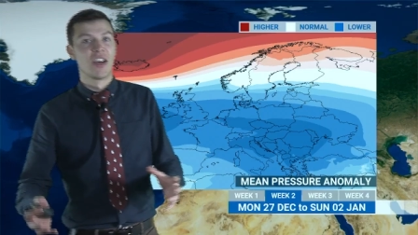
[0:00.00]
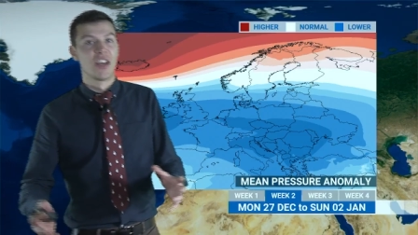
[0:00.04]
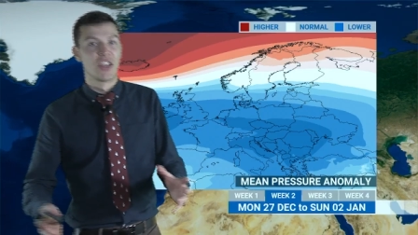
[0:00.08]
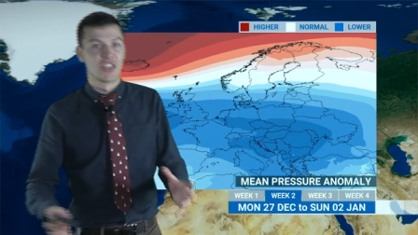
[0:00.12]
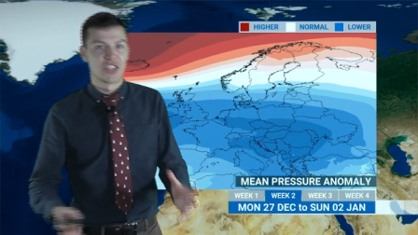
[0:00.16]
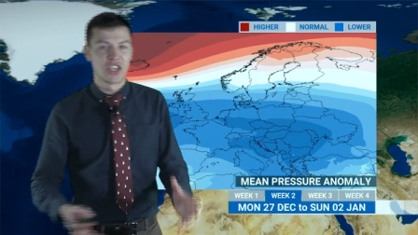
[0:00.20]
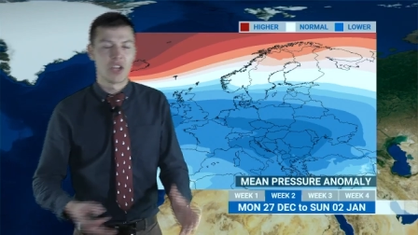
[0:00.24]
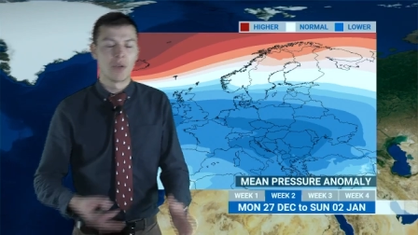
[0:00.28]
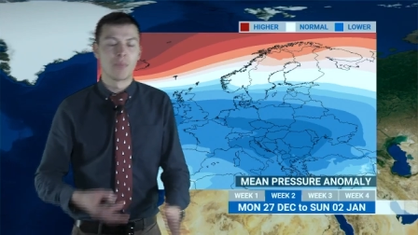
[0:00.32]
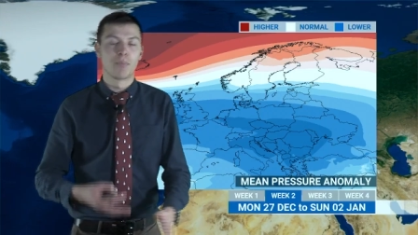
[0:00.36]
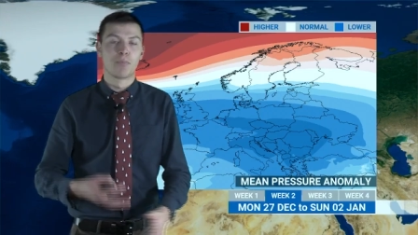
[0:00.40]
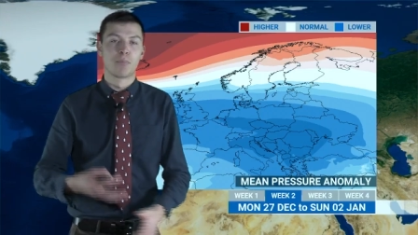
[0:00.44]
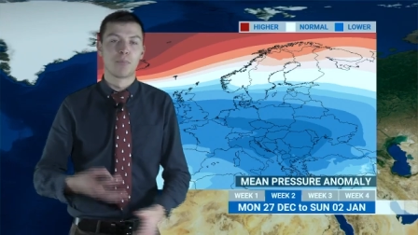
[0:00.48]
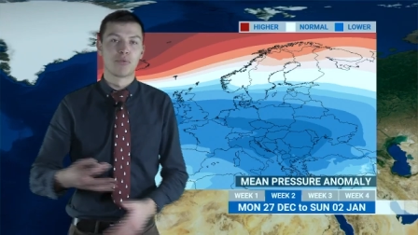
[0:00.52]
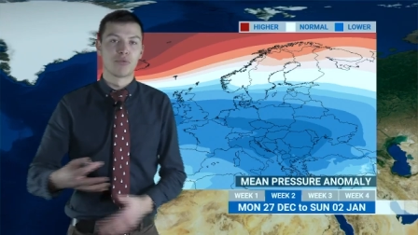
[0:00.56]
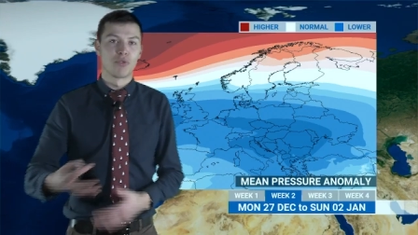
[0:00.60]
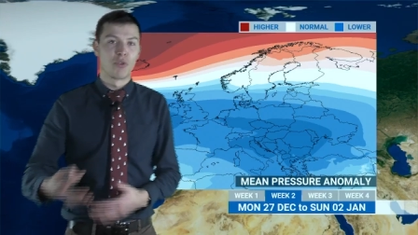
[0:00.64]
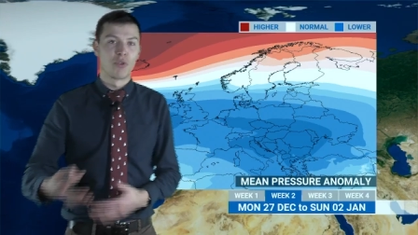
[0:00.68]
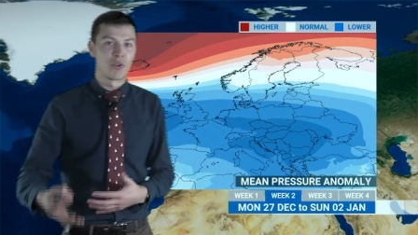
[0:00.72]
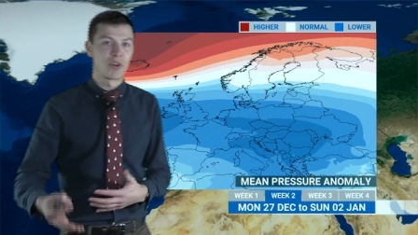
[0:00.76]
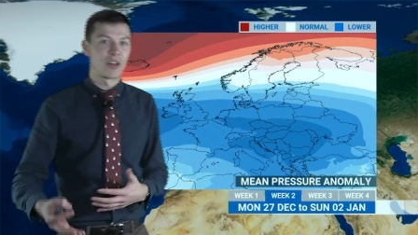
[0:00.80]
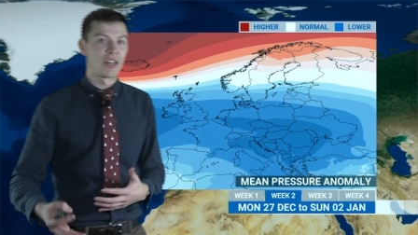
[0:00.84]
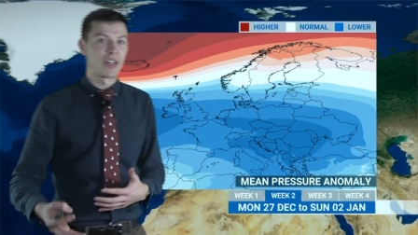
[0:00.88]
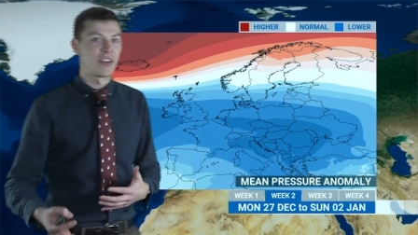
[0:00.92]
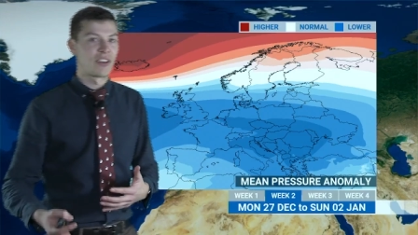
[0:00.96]
So
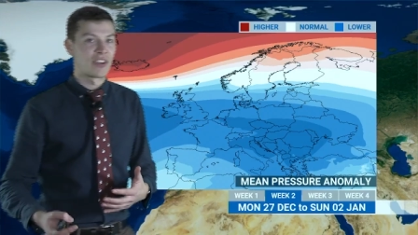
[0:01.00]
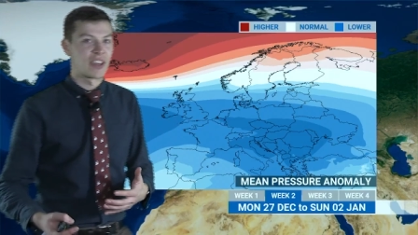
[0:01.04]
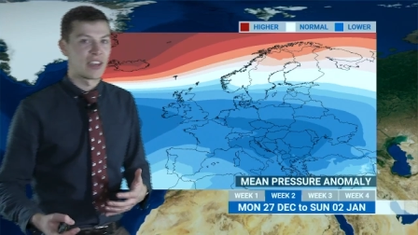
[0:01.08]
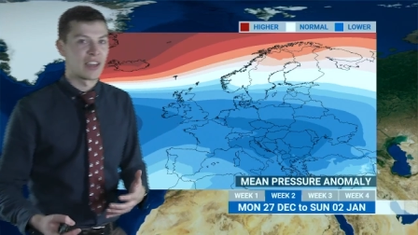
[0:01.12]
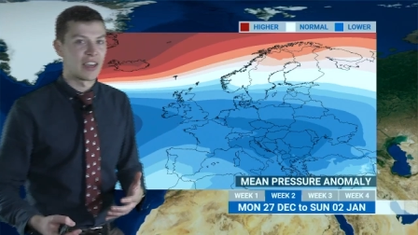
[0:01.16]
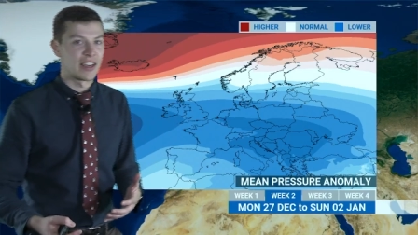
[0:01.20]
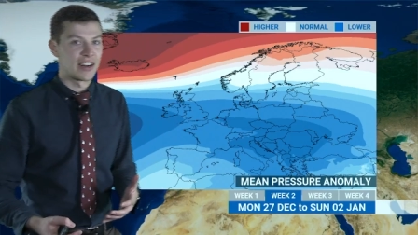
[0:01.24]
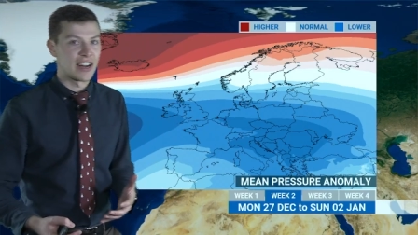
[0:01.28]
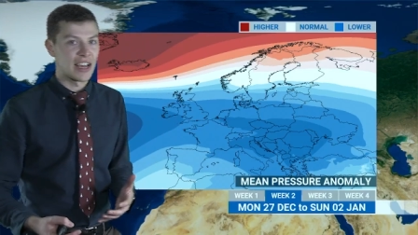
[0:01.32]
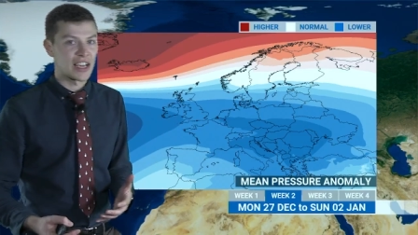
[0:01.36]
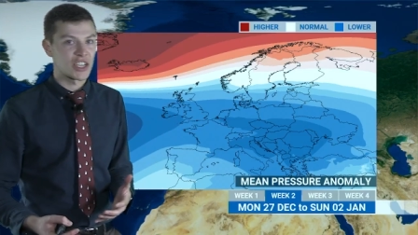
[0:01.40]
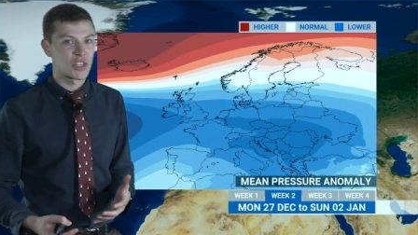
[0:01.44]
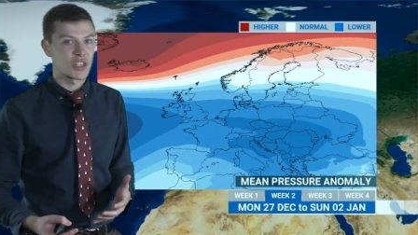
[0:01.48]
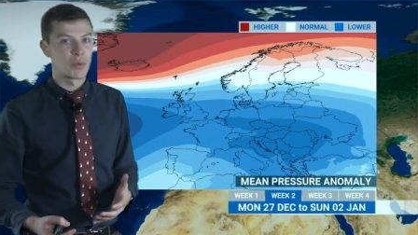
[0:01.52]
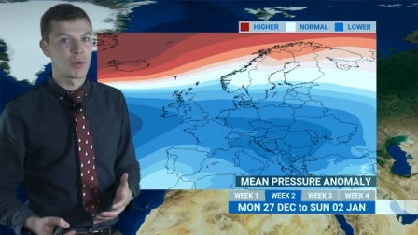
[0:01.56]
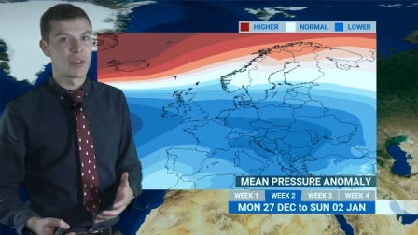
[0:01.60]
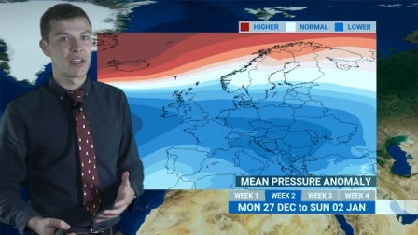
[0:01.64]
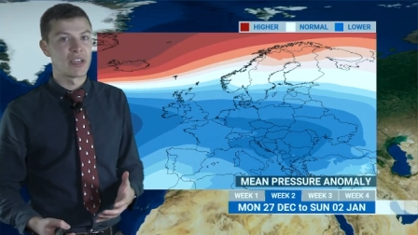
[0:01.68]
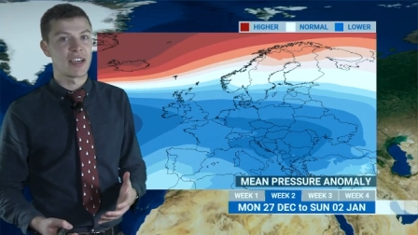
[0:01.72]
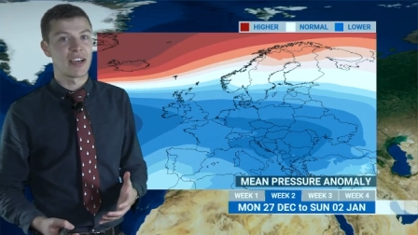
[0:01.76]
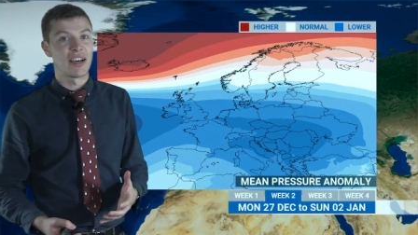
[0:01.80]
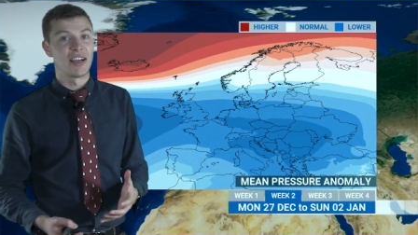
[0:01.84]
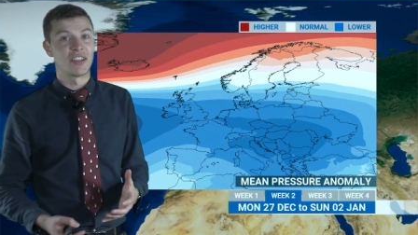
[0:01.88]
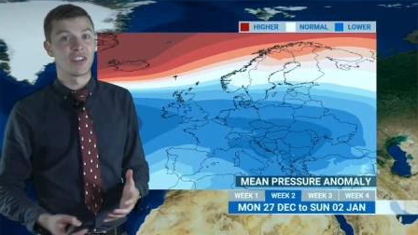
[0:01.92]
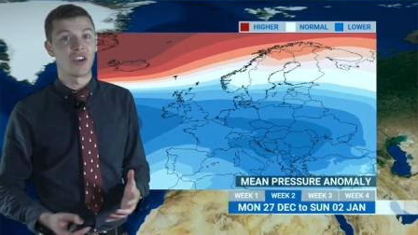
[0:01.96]
broadly looking at next
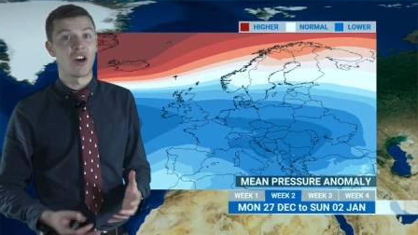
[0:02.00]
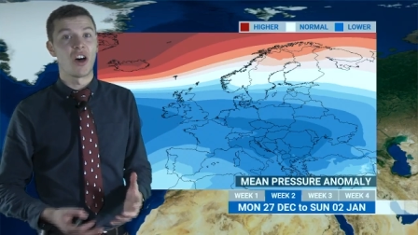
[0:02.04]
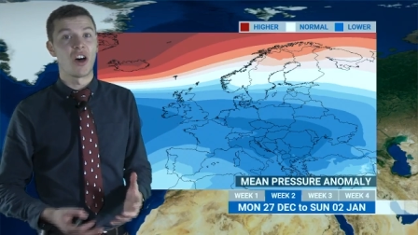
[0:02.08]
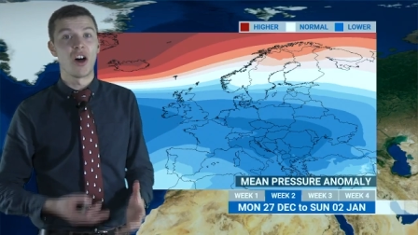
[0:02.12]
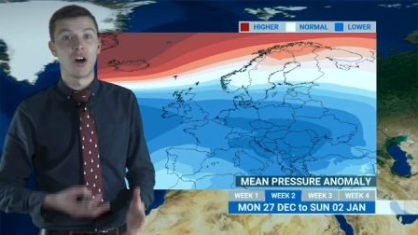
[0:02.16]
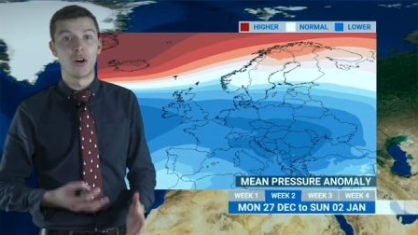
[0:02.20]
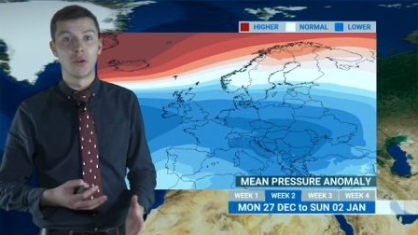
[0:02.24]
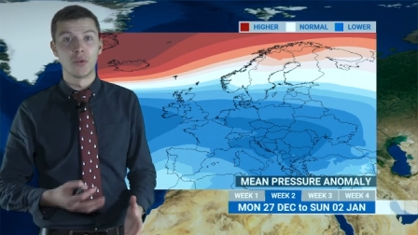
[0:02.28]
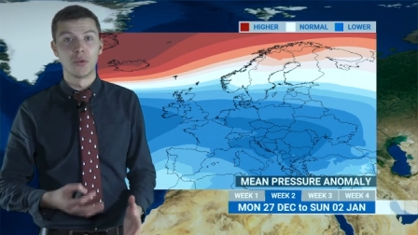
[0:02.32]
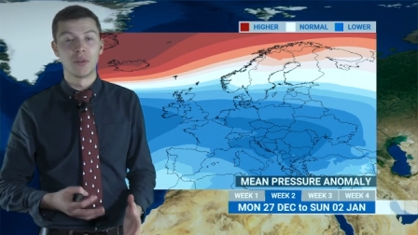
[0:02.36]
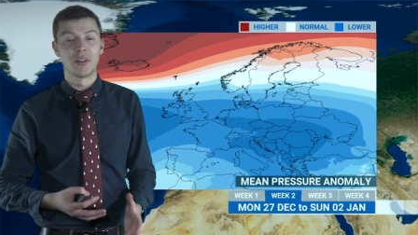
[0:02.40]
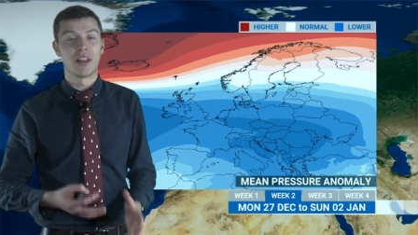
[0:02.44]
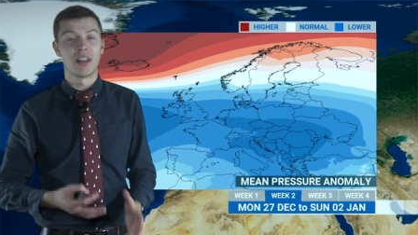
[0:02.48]
week as a whole,